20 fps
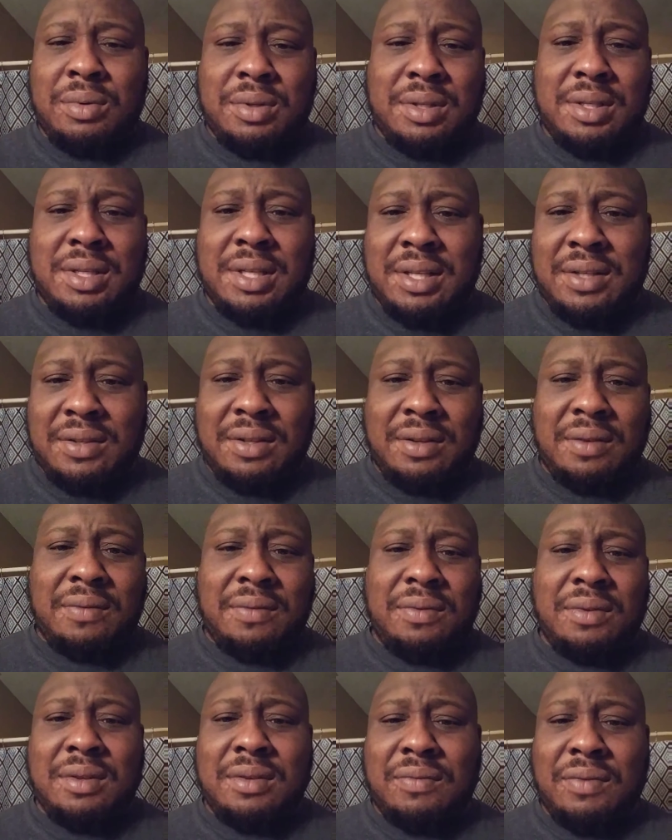60,
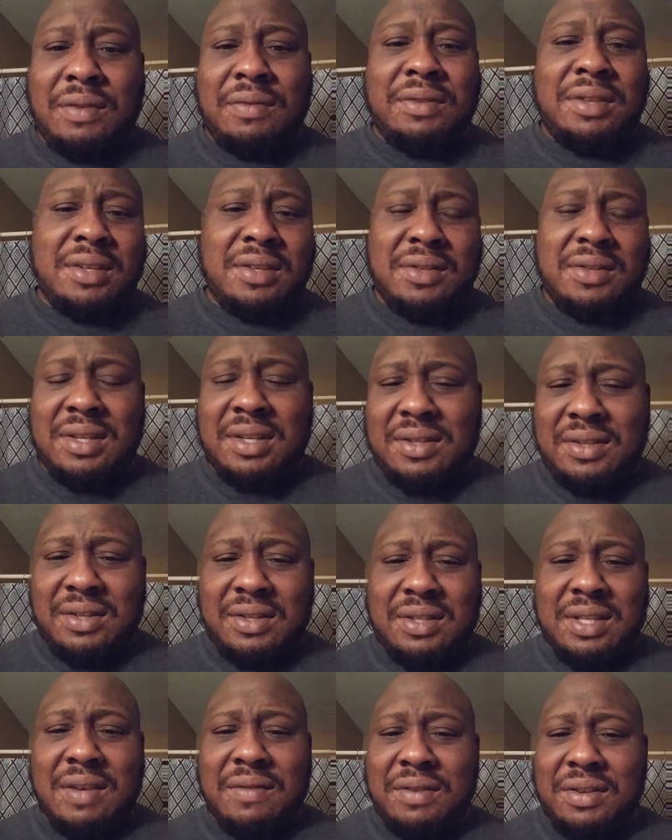50,
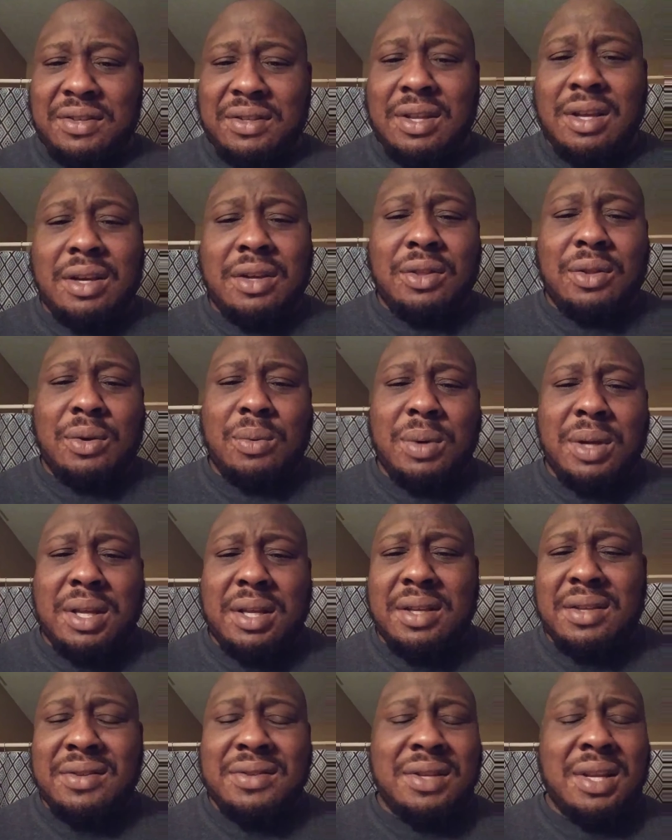60, 70, stuck in their
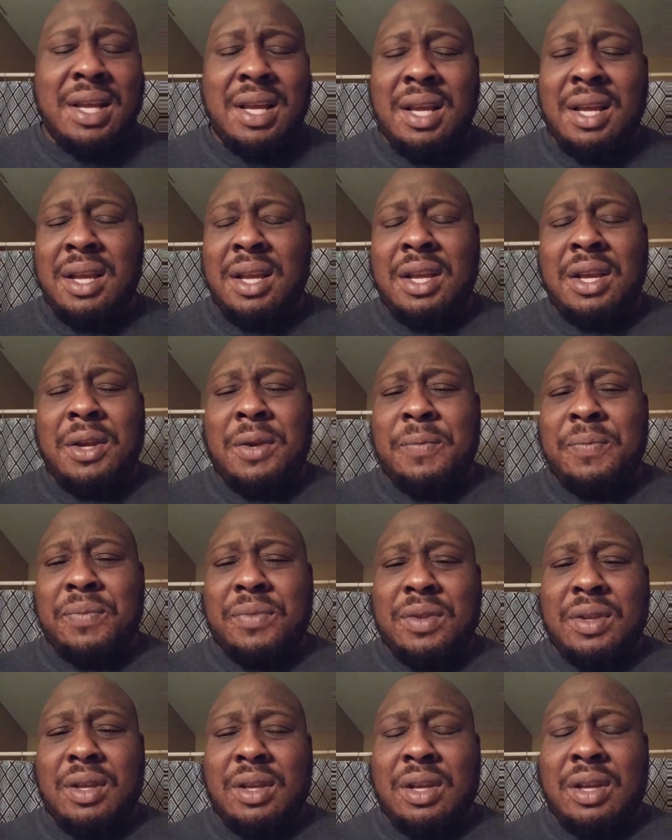ways,
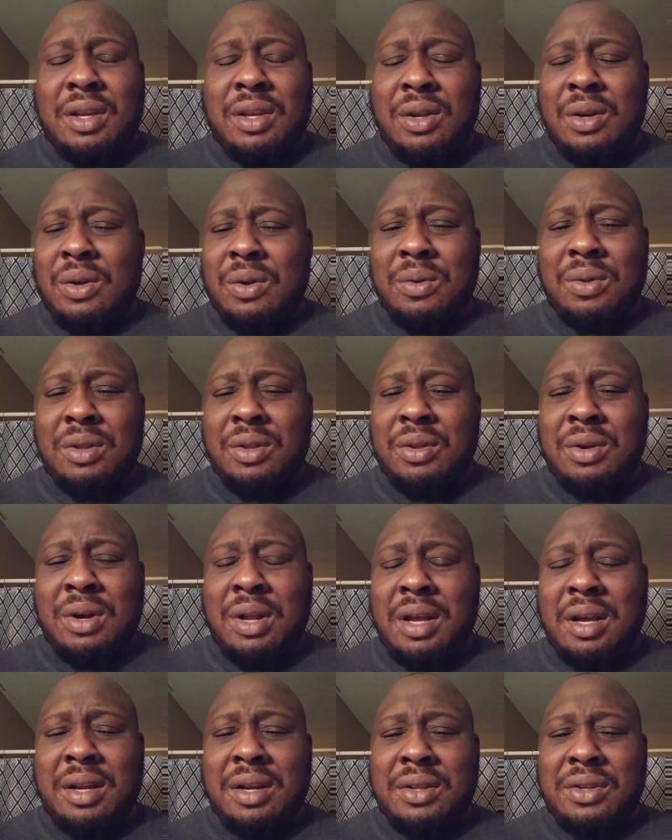then they're
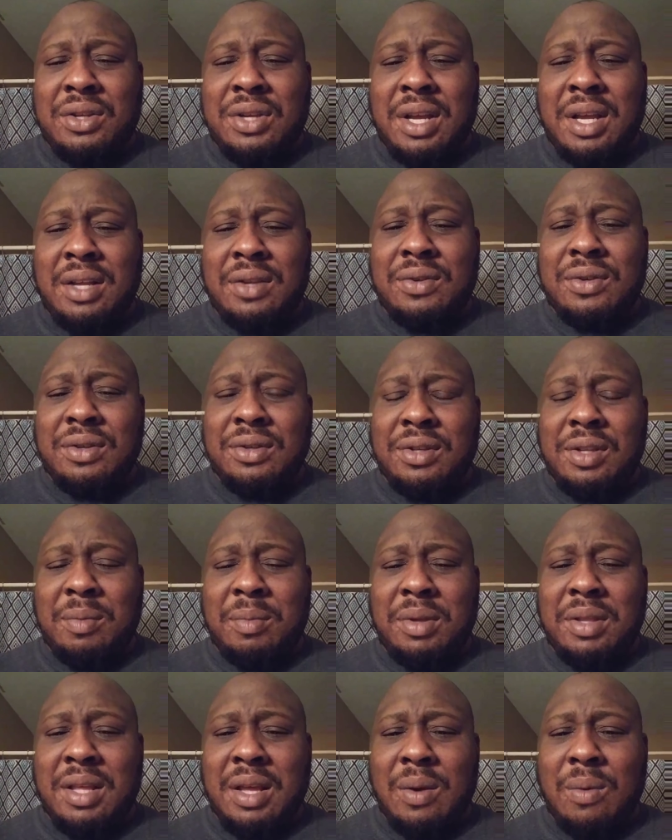not going to change. They're just
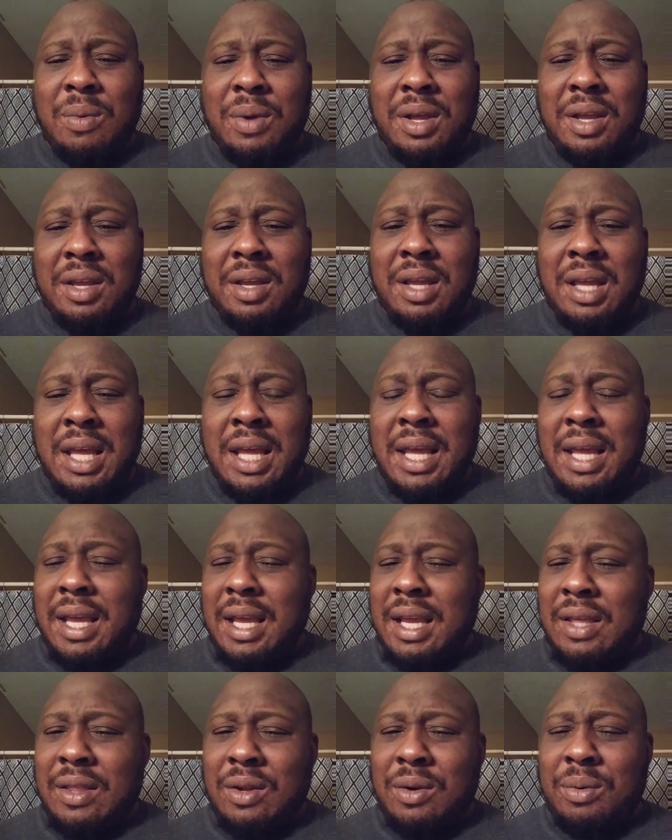going to be that way,
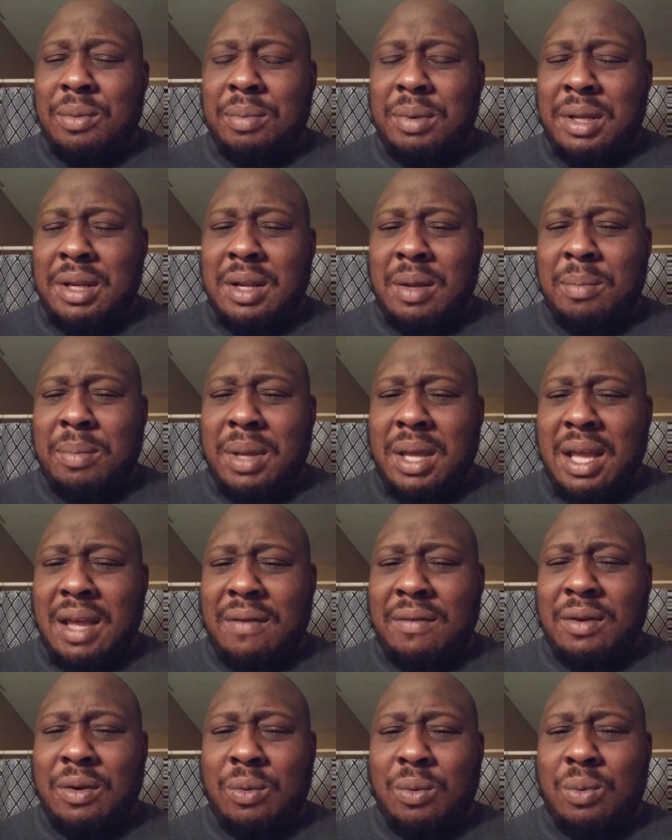and they'll end up
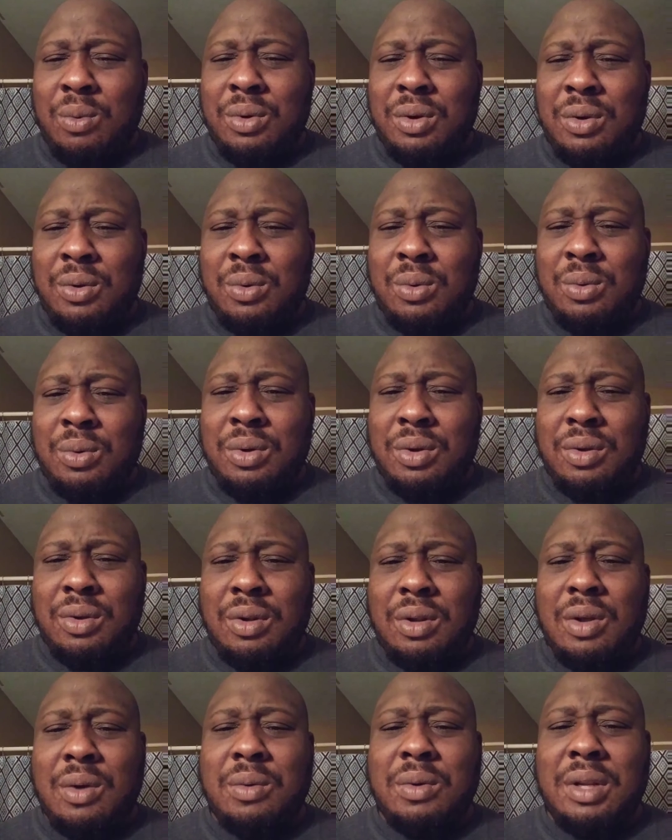having a real, real
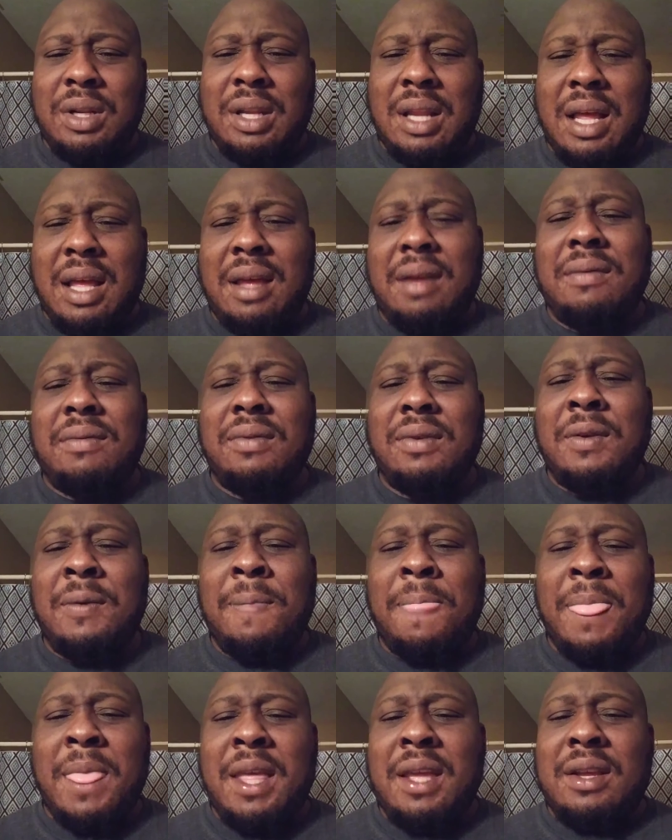lonely life.
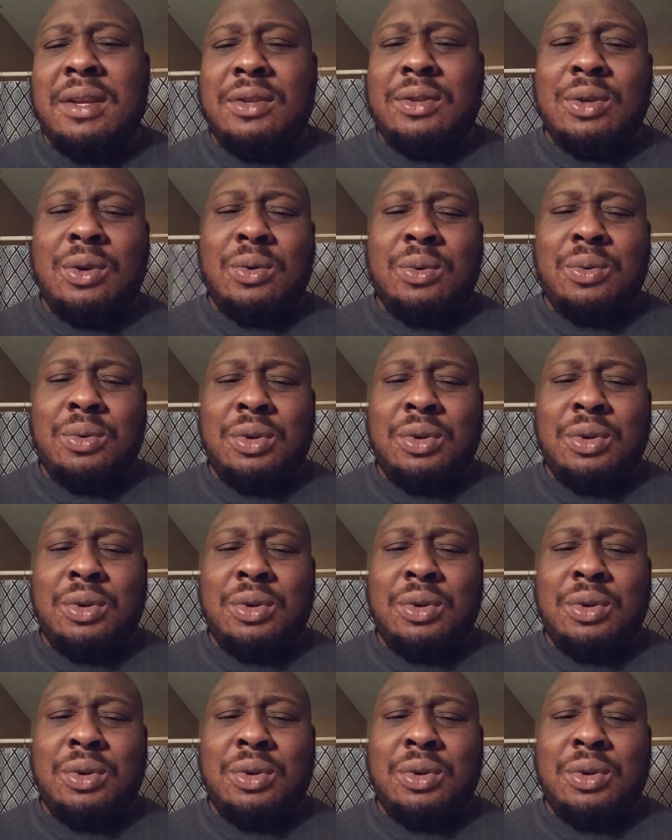So,